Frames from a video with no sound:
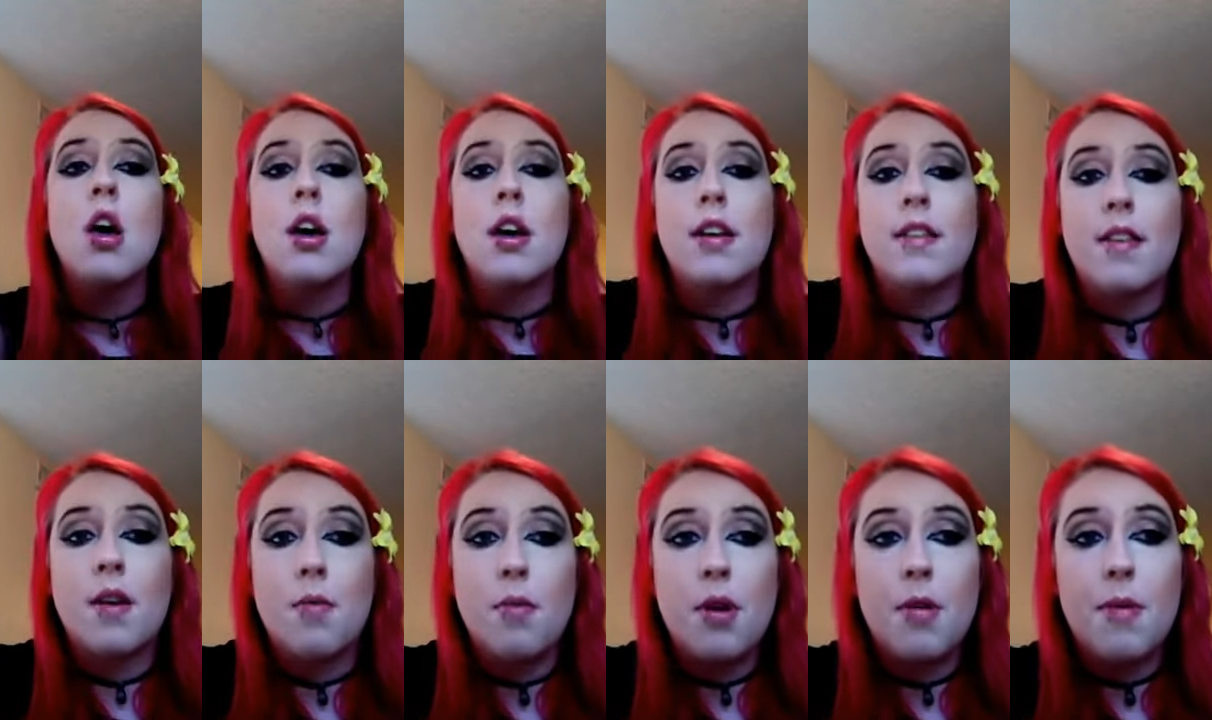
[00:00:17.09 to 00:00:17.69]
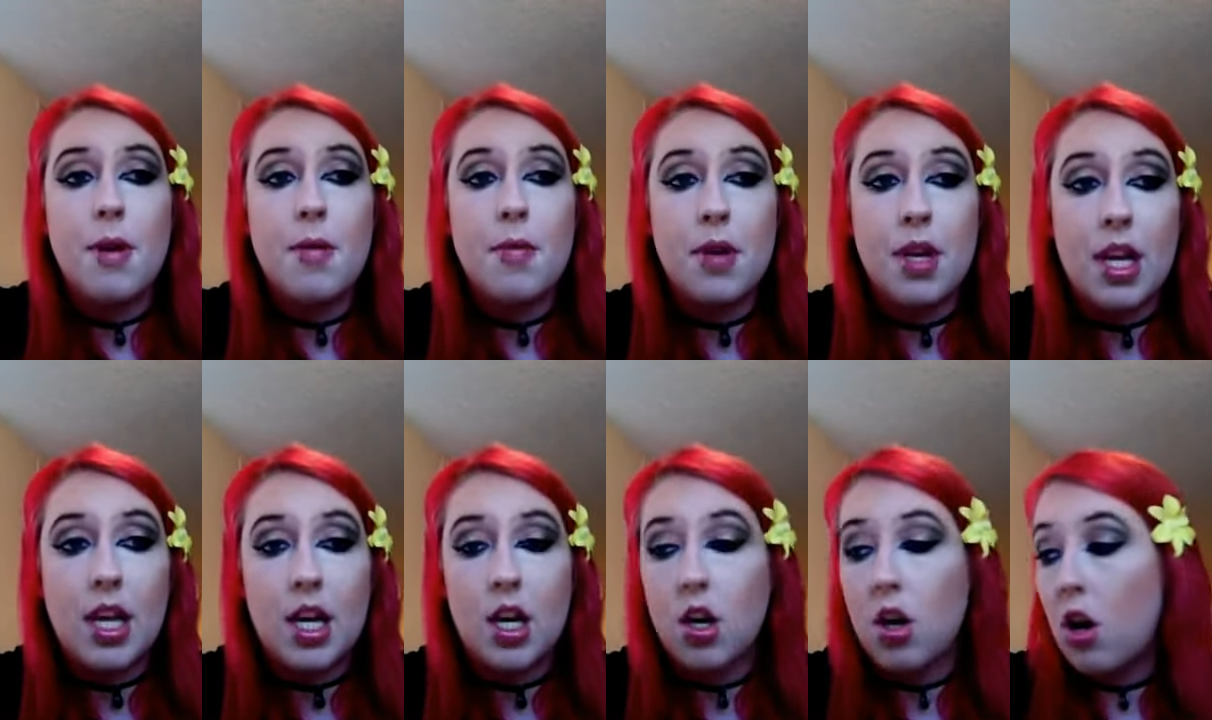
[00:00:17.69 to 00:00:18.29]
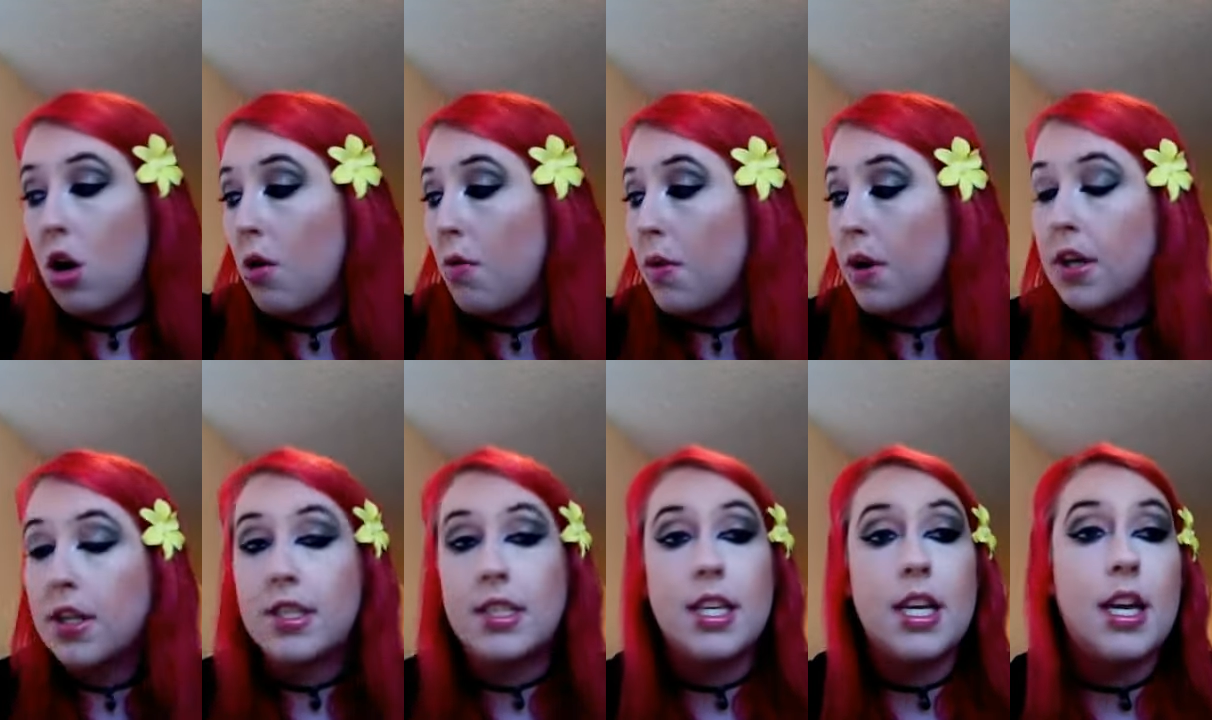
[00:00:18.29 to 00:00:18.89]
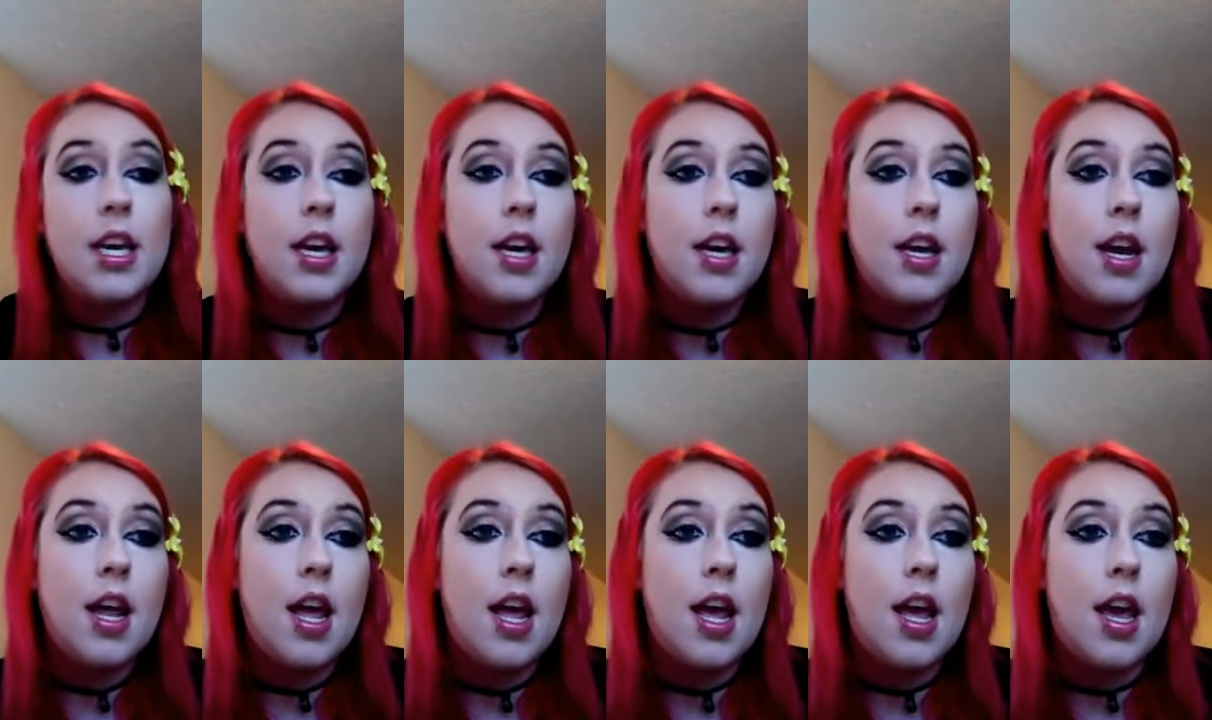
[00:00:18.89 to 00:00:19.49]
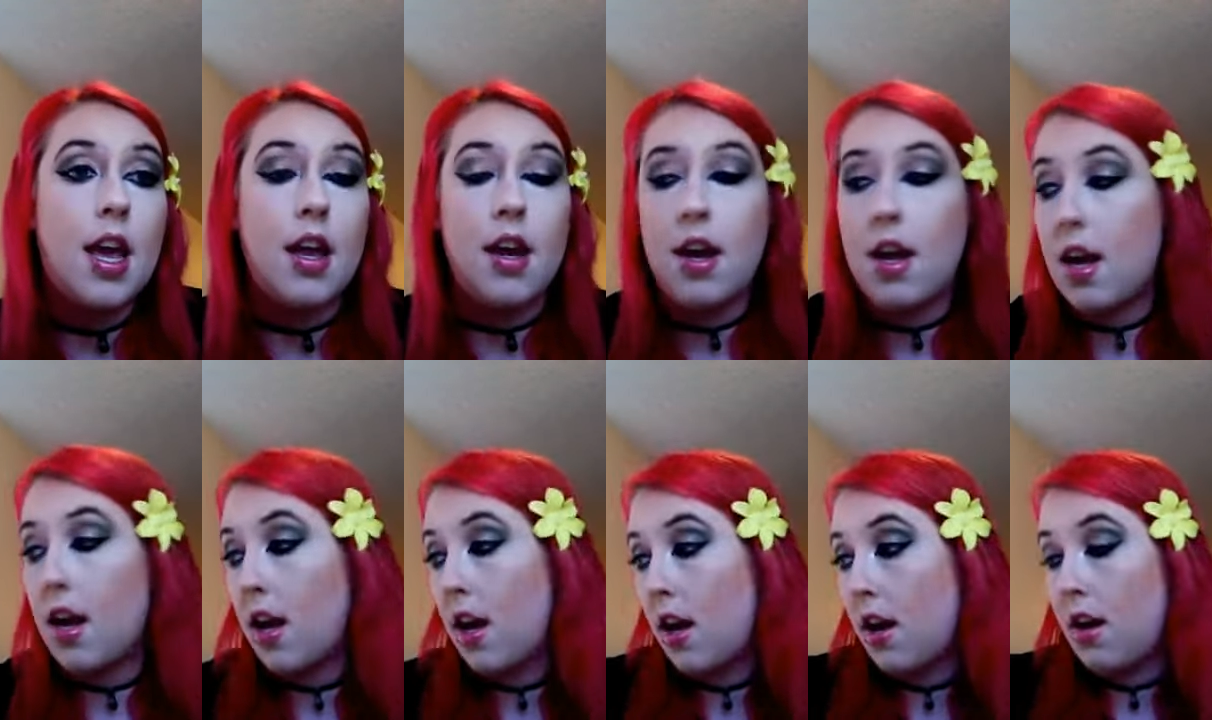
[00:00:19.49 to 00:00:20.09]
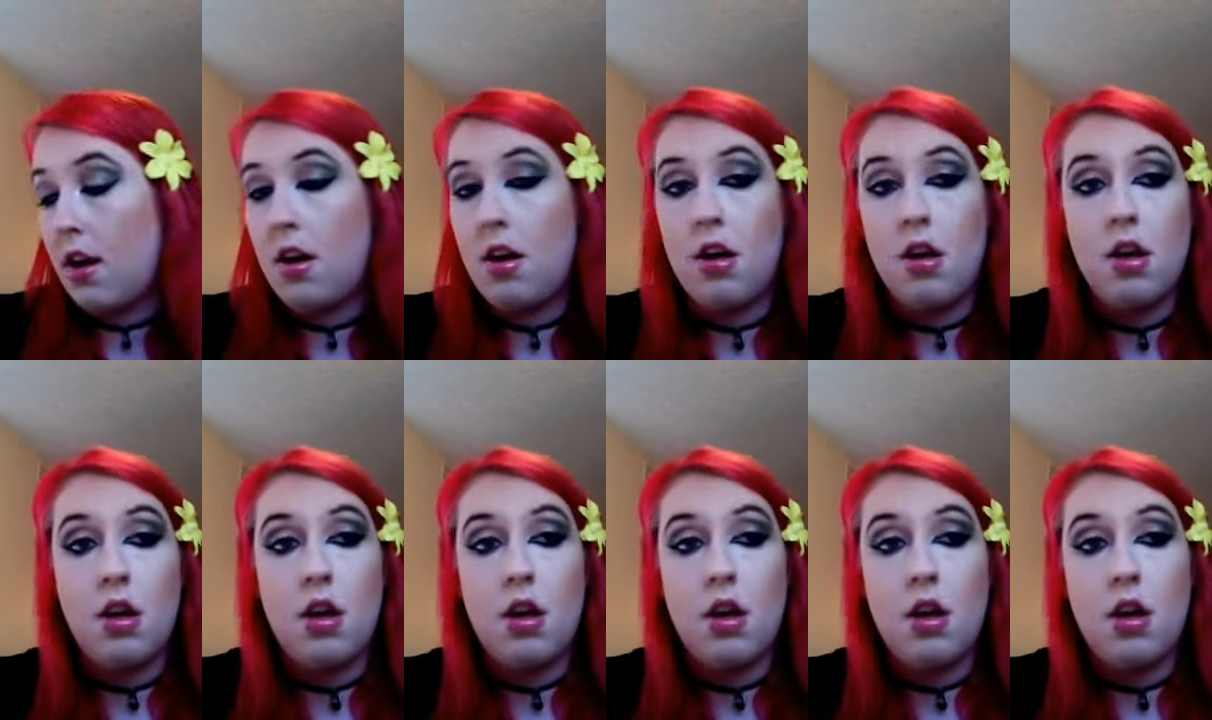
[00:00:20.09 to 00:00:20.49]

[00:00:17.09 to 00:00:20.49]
because I want to be able to get it all worked in and